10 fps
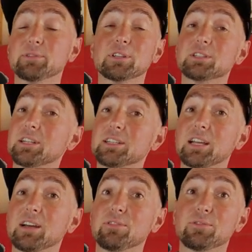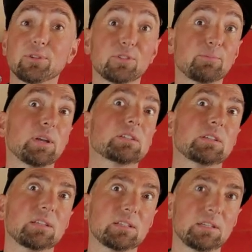shut it down for
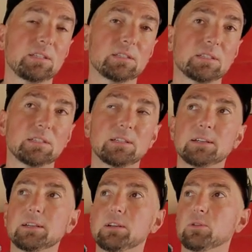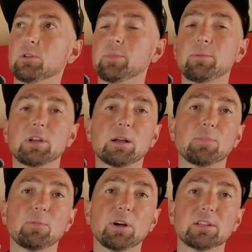especially the season or maybe a
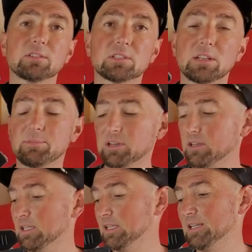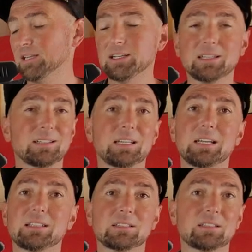couple months or something,
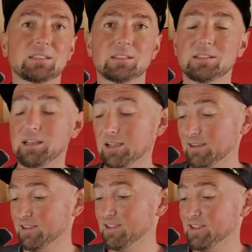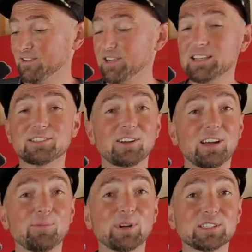it's, you guys saw
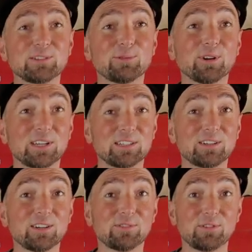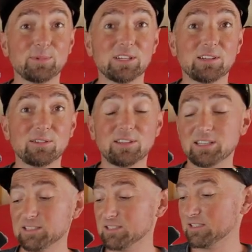how much work it took for me to do
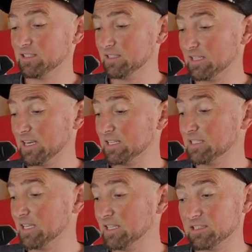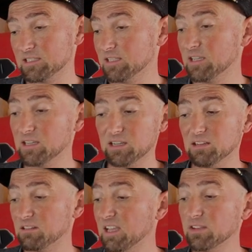this. Like I said, it's
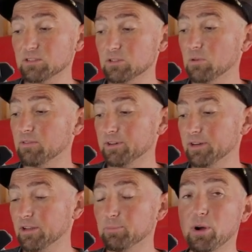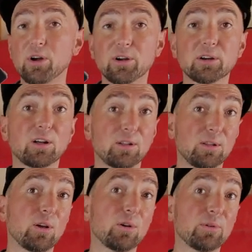a $1,000 to $1,200 part
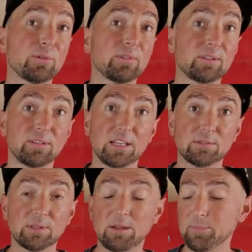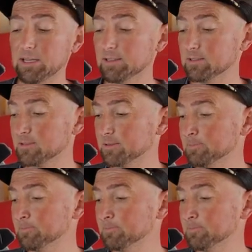alone. That's without maintenance.